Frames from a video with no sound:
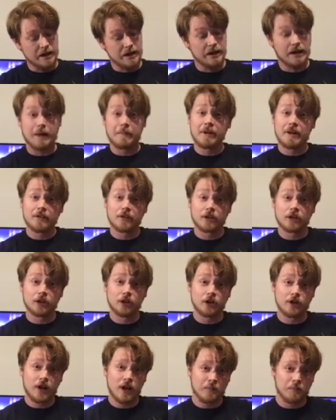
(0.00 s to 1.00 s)
I'm never going to
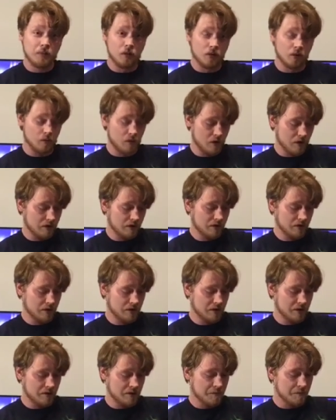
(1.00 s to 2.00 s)
learn how to pour one.
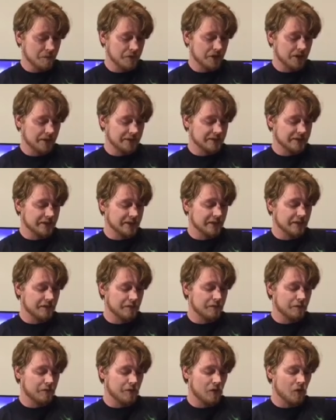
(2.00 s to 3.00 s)
But
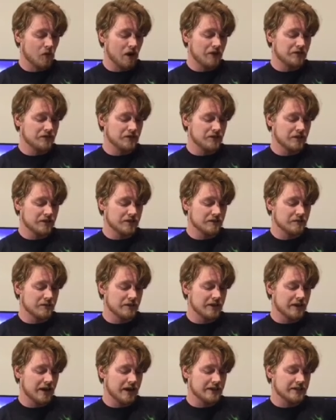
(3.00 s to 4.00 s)
my wife suggested to me
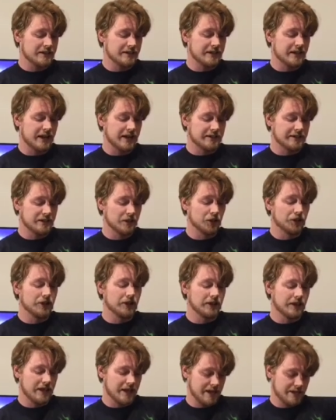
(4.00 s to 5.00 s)
that I tilt the
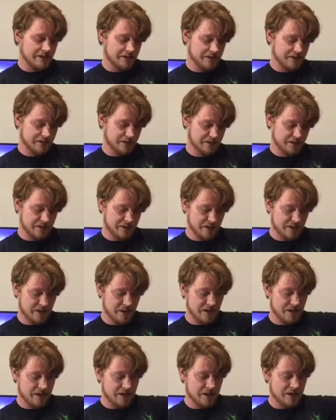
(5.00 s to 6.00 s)
glass.
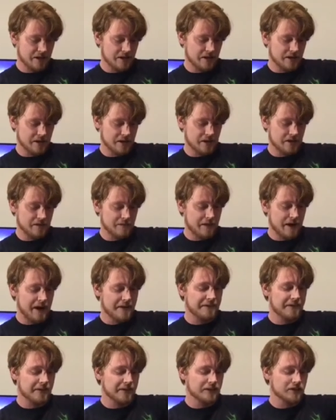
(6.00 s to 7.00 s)
I
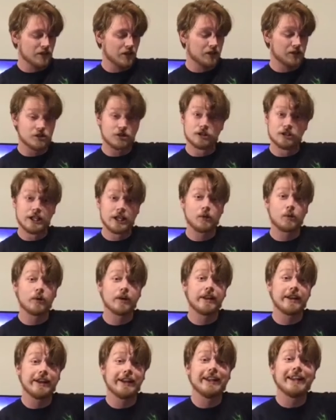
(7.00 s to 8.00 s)
think as long as there's liquid
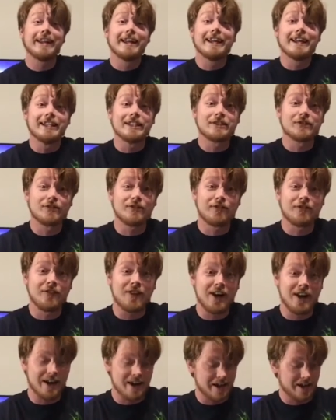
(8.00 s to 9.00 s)
in it, it's
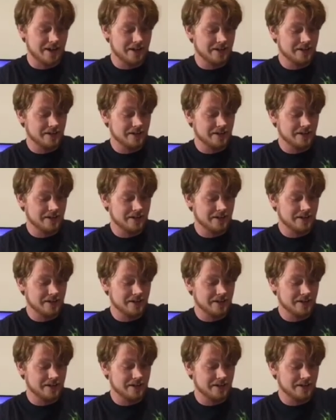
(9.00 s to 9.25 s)
fine.